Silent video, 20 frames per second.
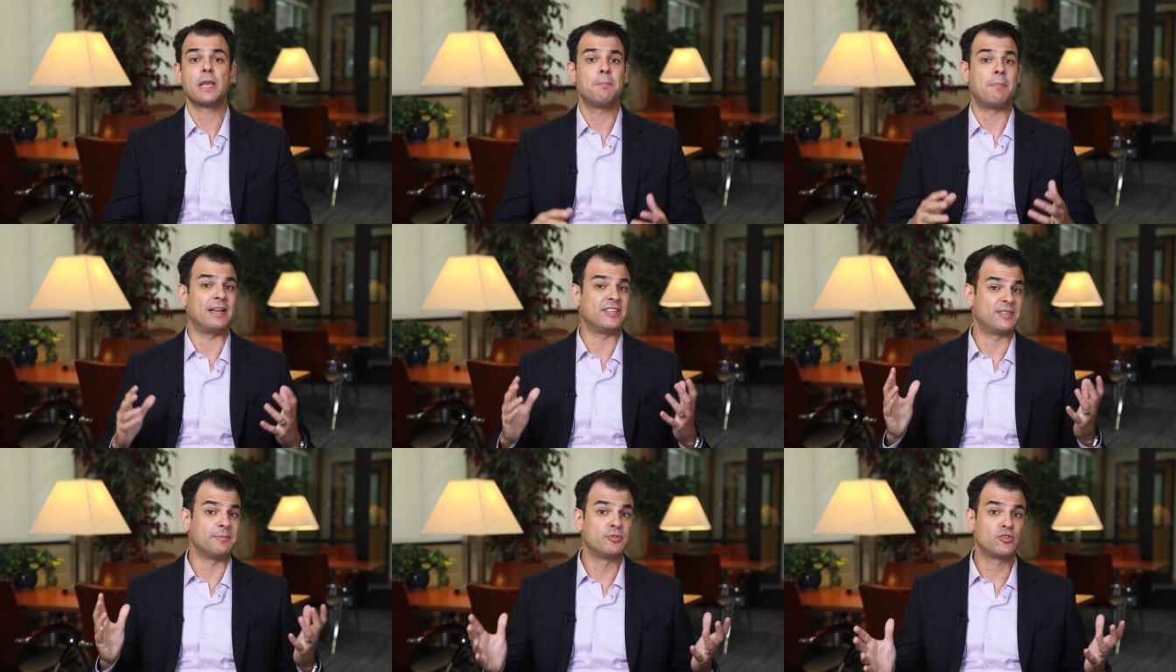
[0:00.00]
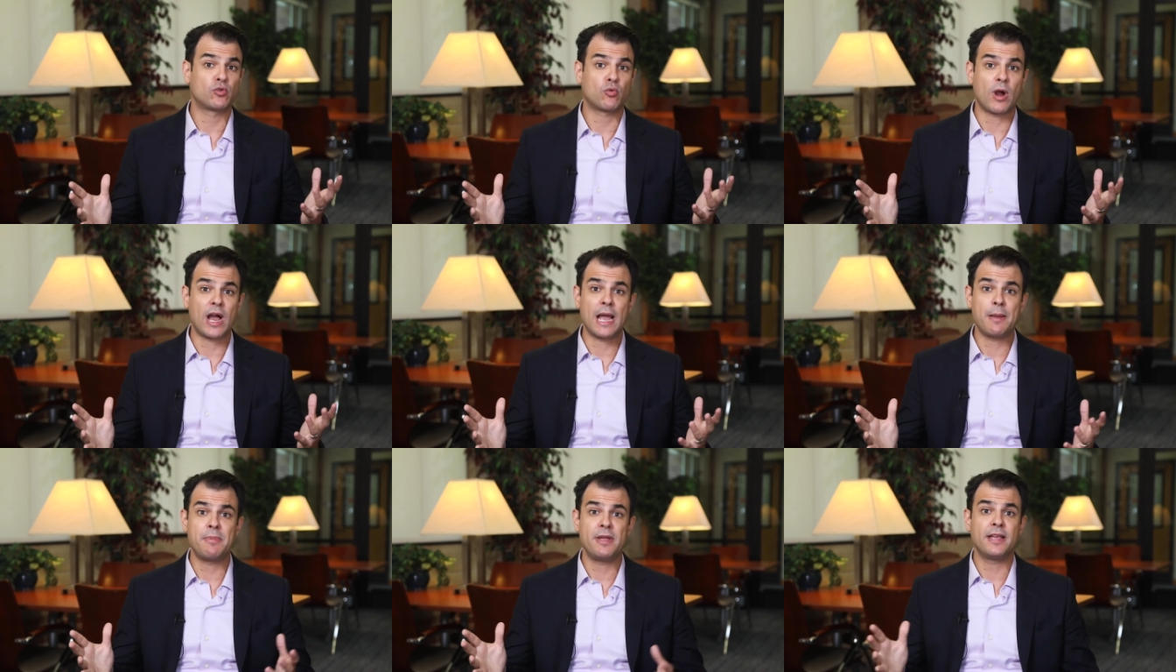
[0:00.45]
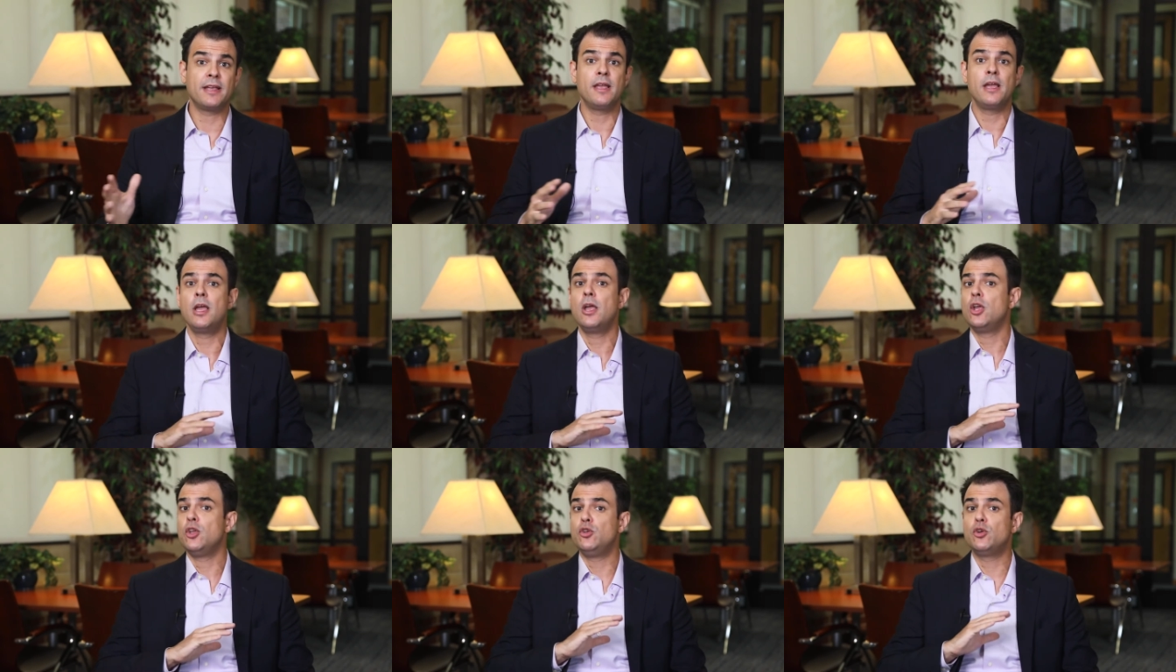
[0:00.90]
By
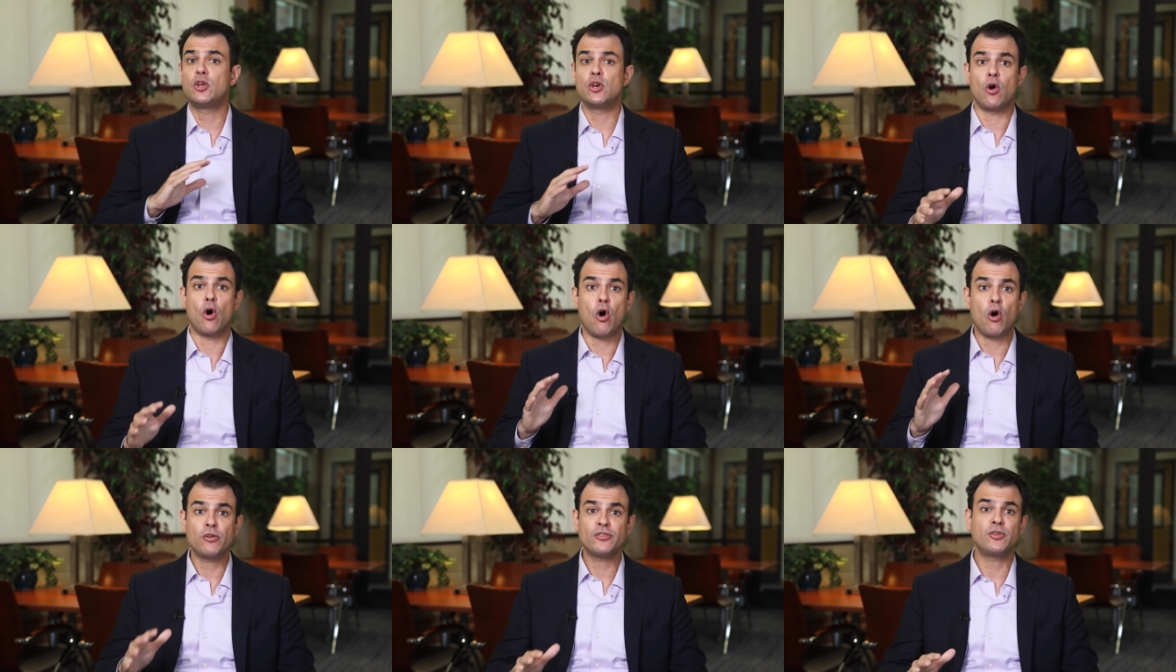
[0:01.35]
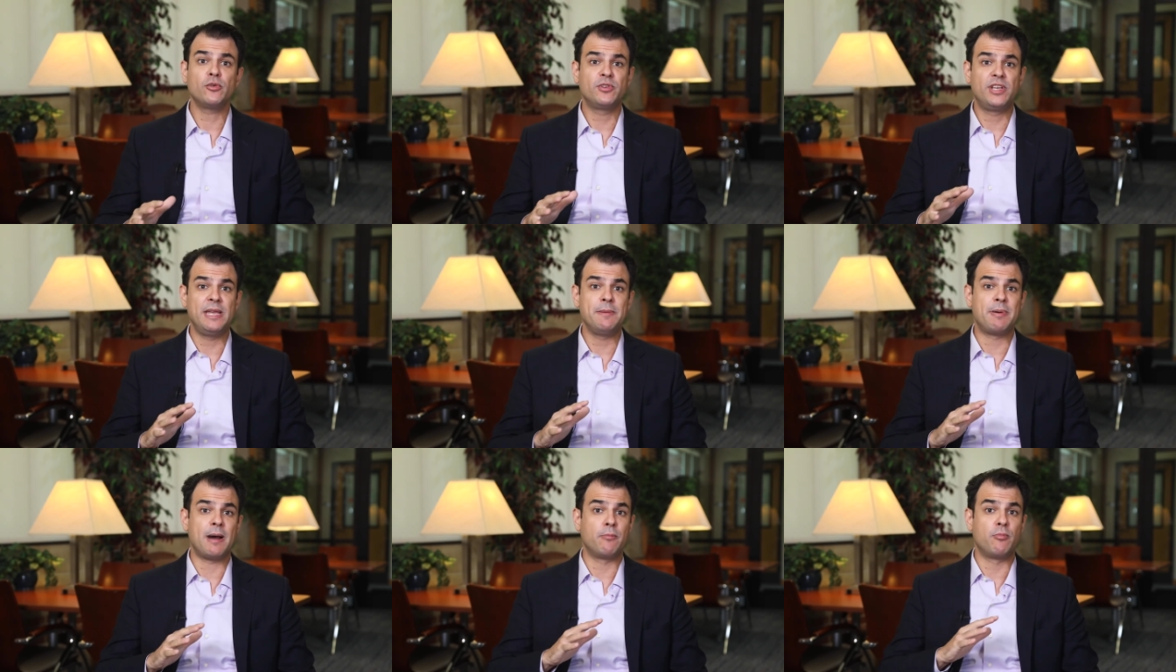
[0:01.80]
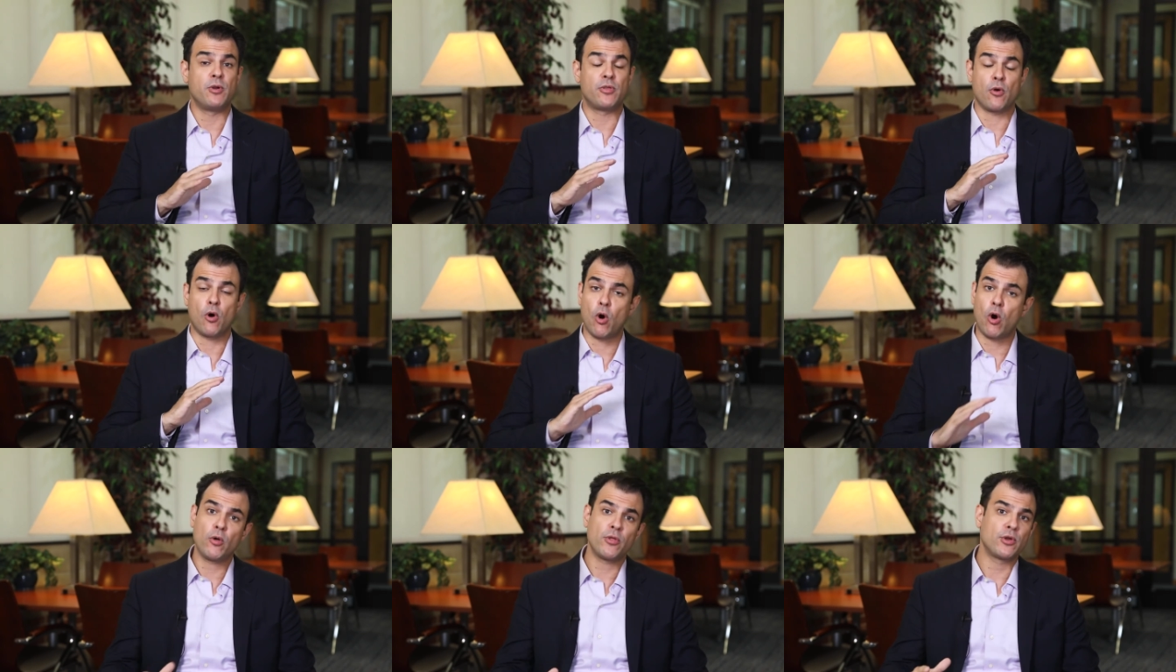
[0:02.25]
subscribing, you can also keep up
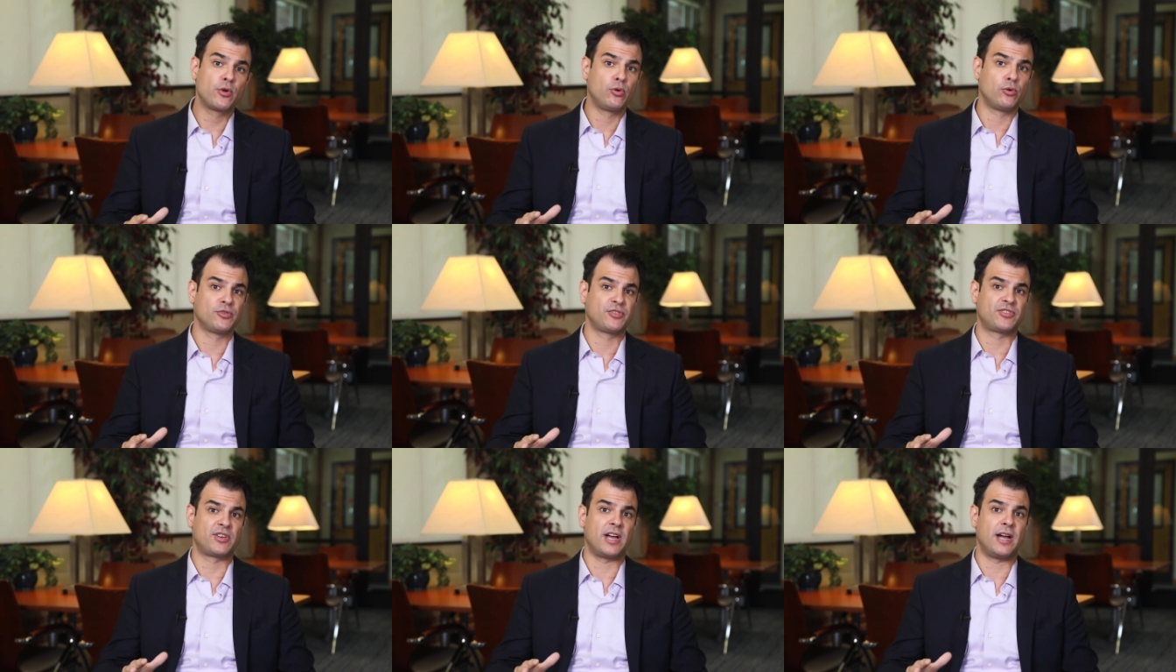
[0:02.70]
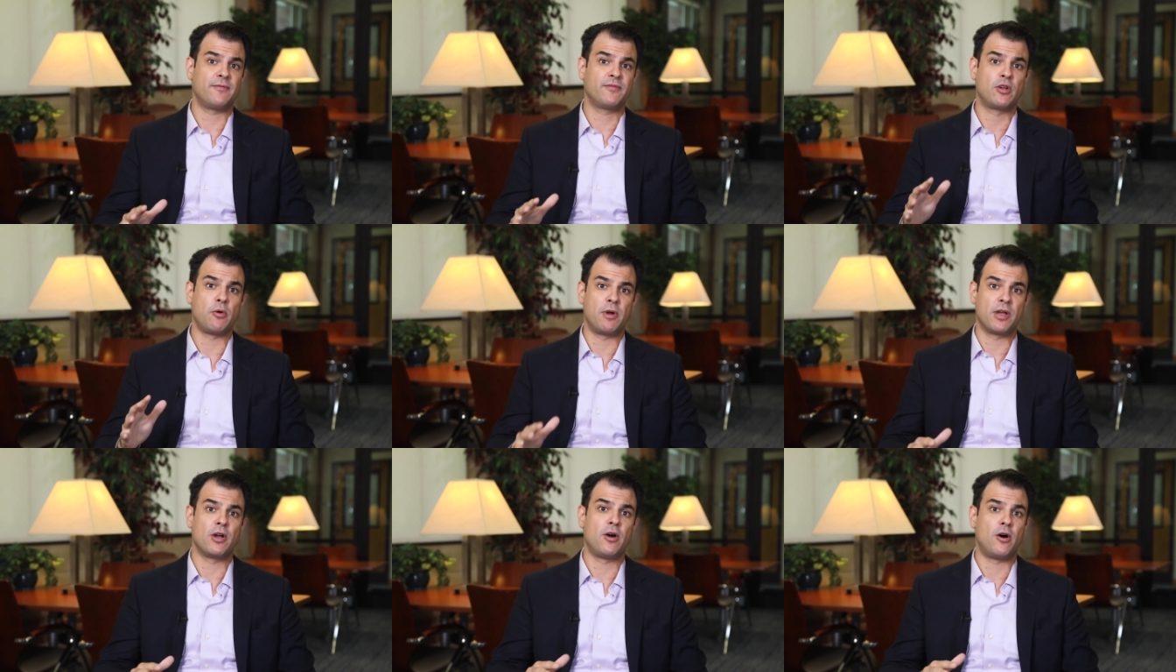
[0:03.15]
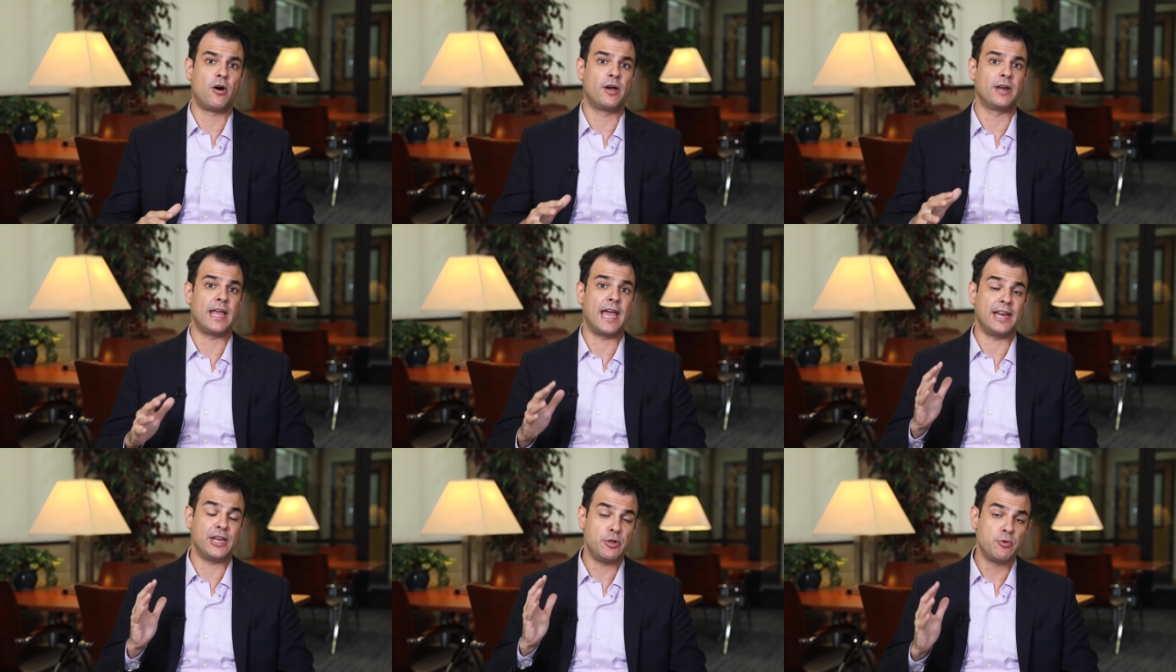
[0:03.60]
with all the cool stuff going
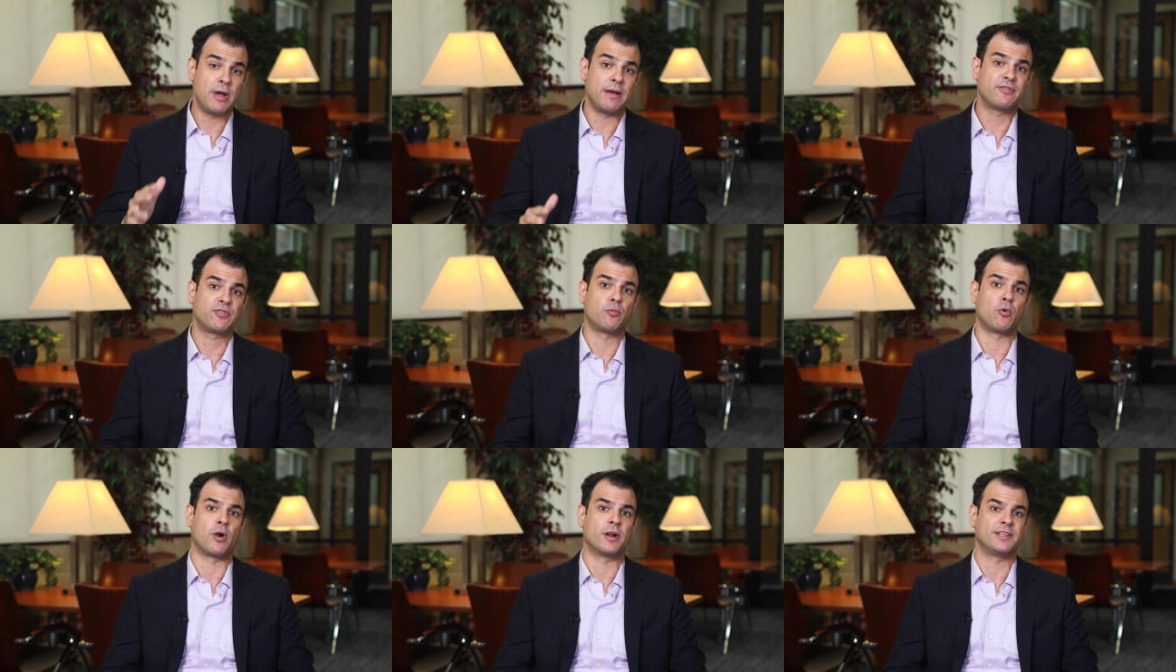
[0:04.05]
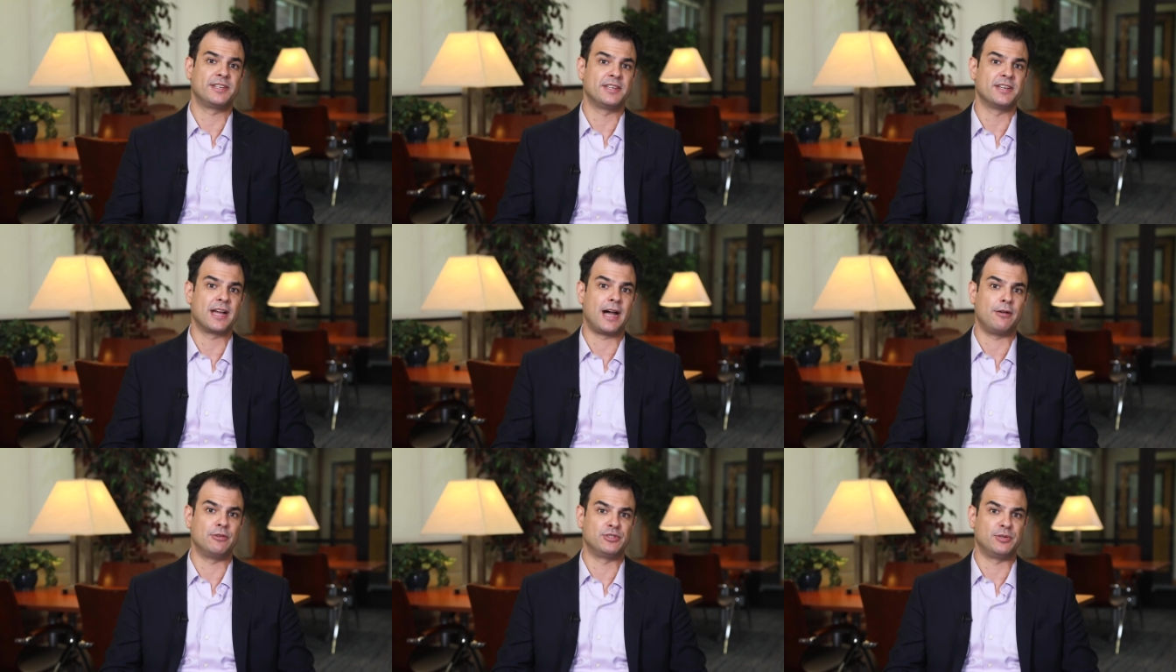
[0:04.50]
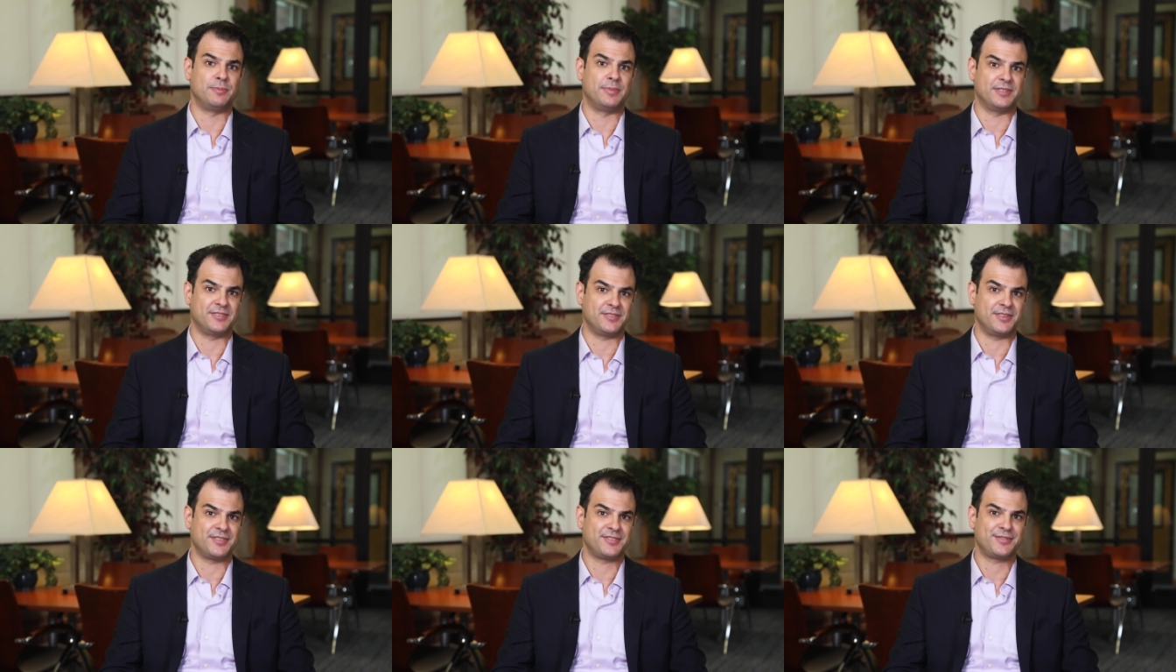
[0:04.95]
on at UF's Warrington College of
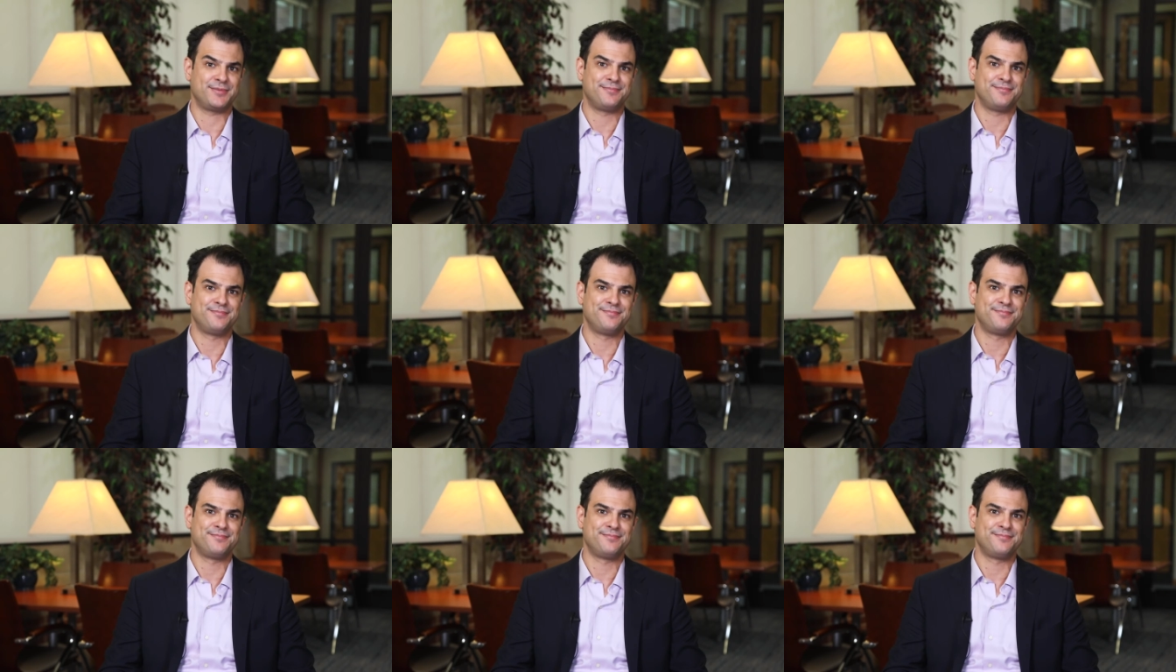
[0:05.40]
Business.